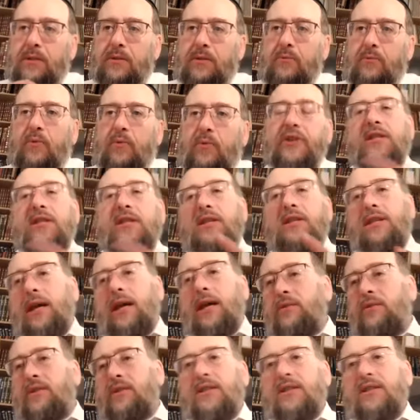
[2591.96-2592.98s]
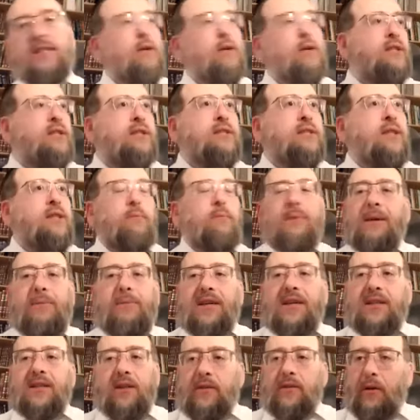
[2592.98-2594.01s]
what is the doubt? The doubt is that maybe
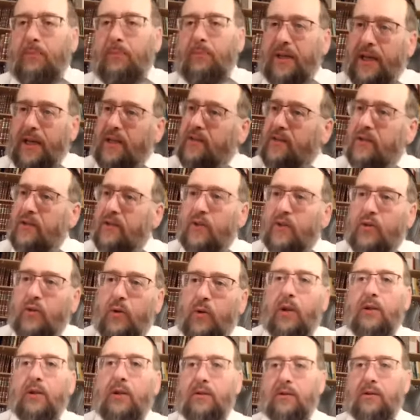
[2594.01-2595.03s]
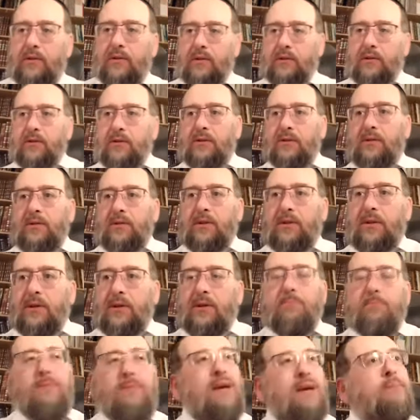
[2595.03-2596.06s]
he's not obligated at all.
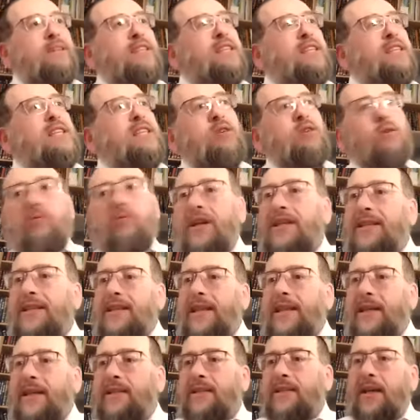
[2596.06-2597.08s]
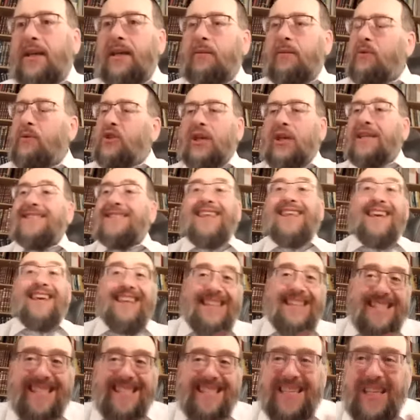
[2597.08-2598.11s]
Maybe this is already the next day, in which case there
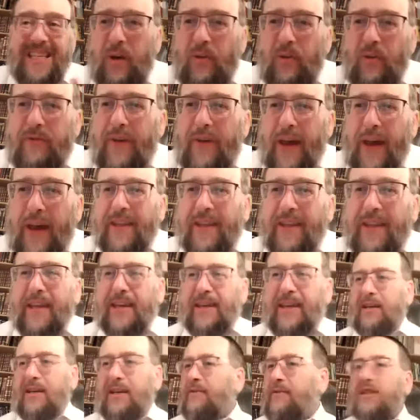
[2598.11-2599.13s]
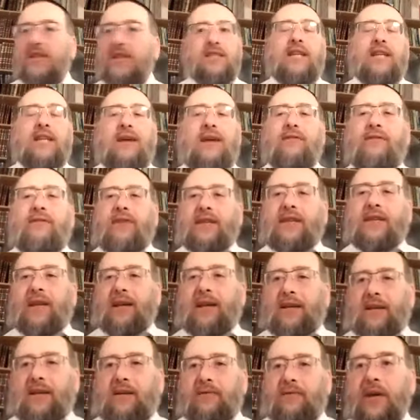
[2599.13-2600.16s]
is no vadai chiyuv. He doesn't have a vadai
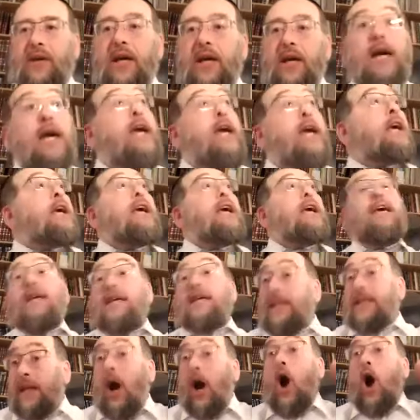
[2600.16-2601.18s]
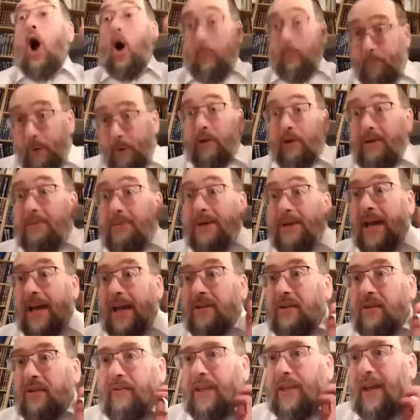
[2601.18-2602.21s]
chiyuv. On Purim he had
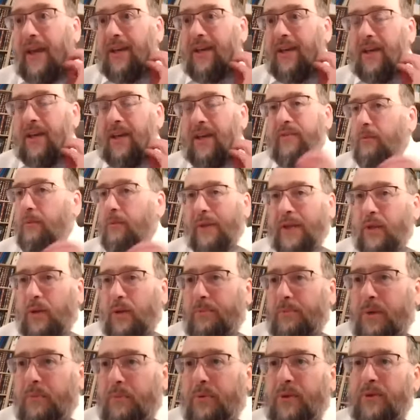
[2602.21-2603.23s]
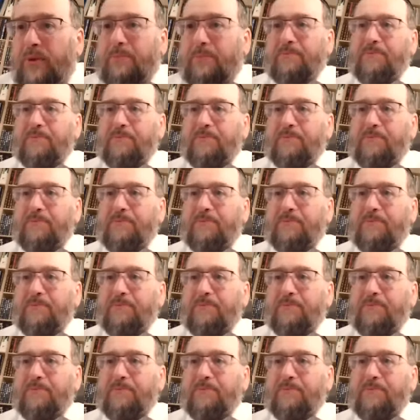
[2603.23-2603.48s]
a vadai chiyuv. It might not be Purim.